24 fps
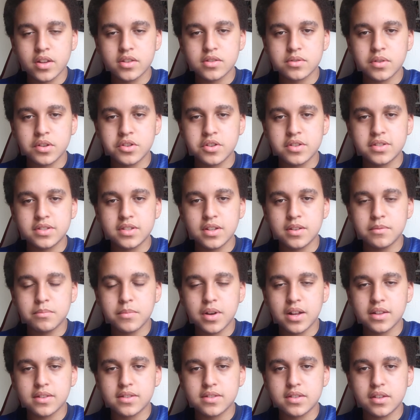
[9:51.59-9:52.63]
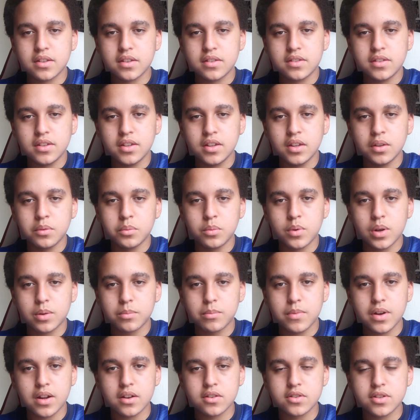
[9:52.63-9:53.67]
so I just did Man City, one
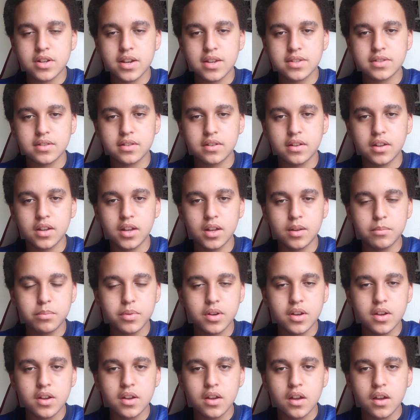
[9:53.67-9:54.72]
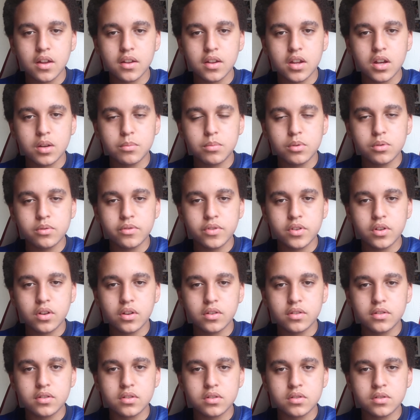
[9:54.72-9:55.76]
Manchester club. Now moving on
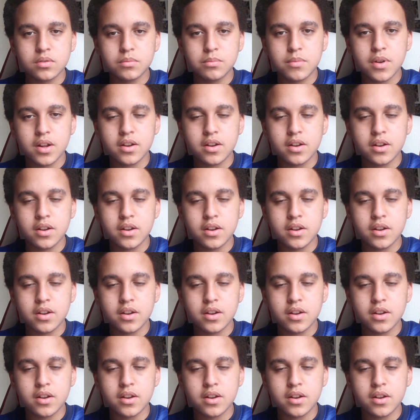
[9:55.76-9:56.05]
to Man